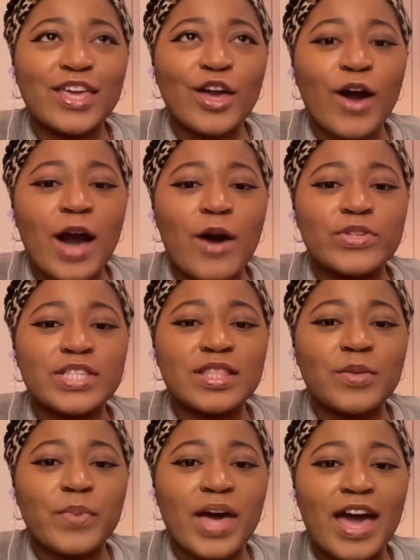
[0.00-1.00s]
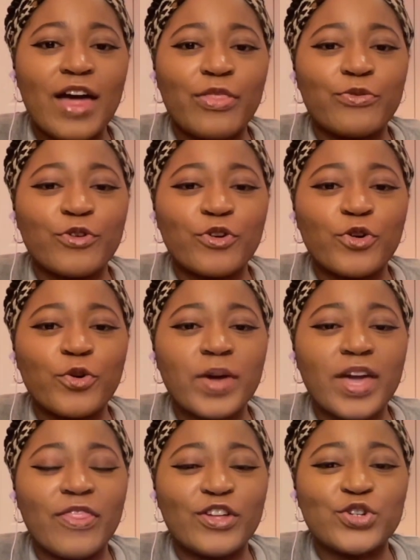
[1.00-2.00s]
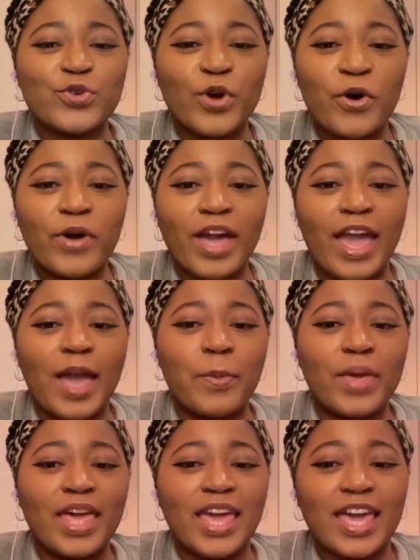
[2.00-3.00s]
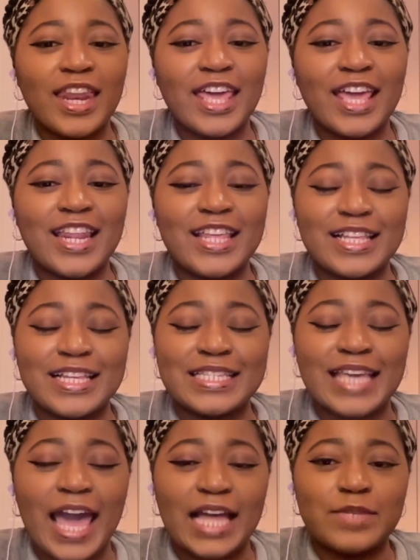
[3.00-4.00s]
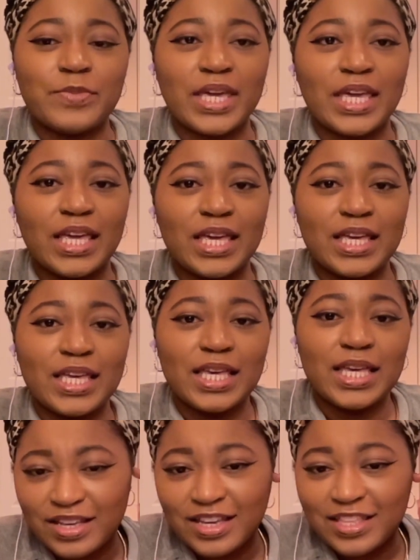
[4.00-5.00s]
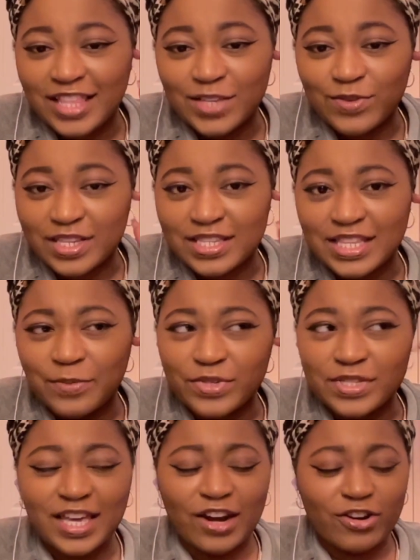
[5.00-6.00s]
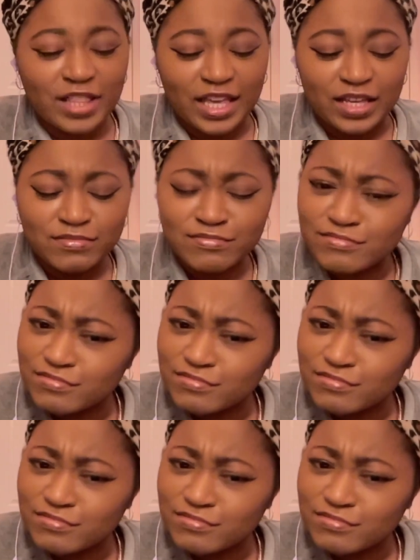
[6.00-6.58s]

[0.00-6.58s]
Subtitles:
yo, I was in the bathroom and the troll came in and it attacked me. That's why Snape was looking at her like,